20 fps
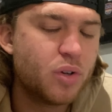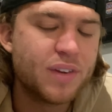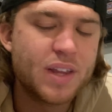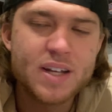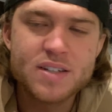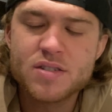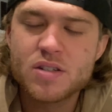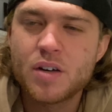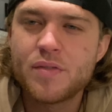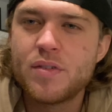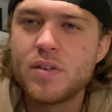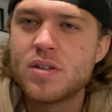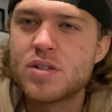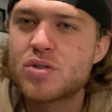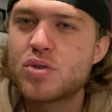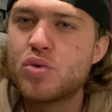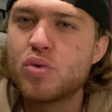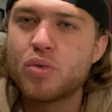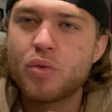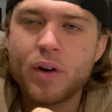That stuff is
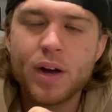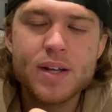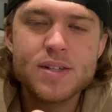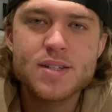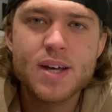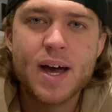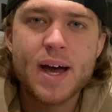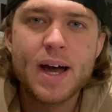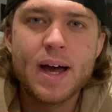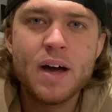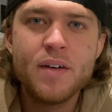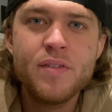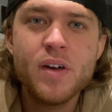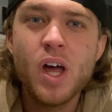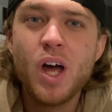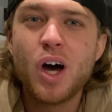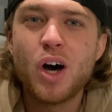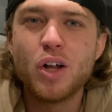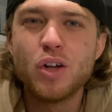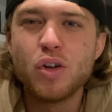great to have
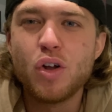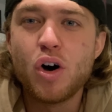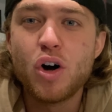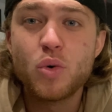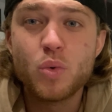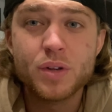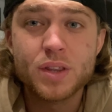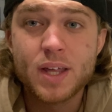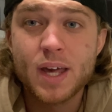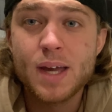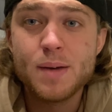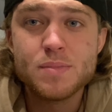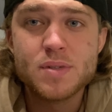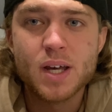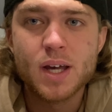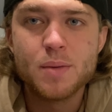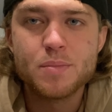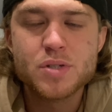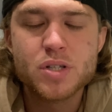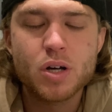along with game
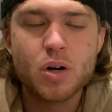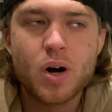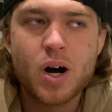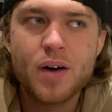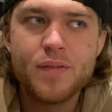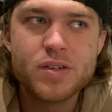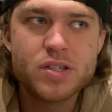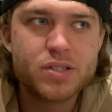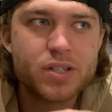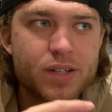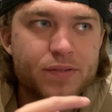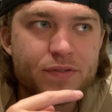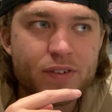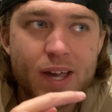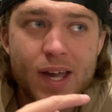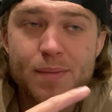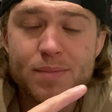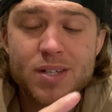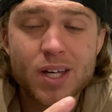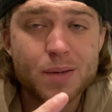tape. So obviously
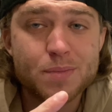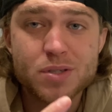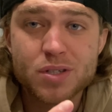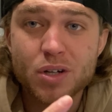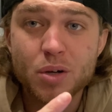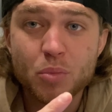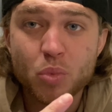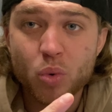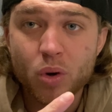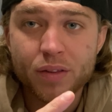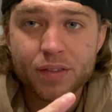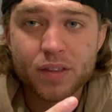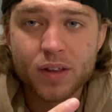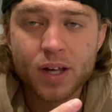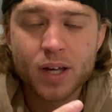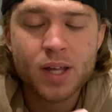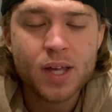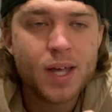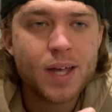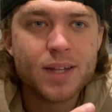game tape's the number one
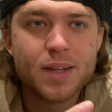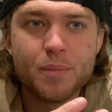thing.